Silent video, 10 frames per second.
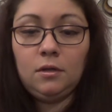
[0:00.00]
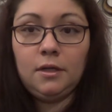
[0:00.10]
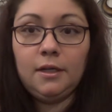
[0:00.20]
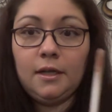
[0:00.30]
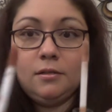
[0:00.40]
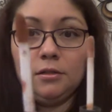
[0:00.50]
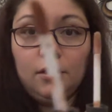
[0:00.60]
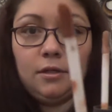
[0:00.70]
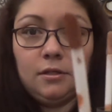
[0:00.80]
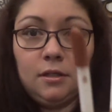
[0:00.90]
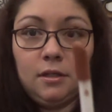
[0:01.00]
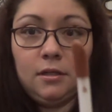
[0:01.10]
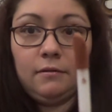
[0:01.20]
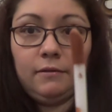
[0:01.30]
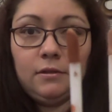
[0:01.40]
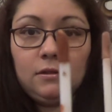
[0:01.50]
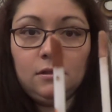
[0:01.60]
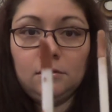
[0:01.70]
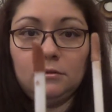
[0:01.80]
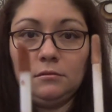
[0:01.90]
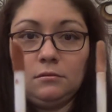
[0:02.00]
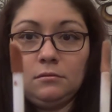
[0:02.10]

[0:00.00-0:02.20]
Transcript: again, so you can see the differences.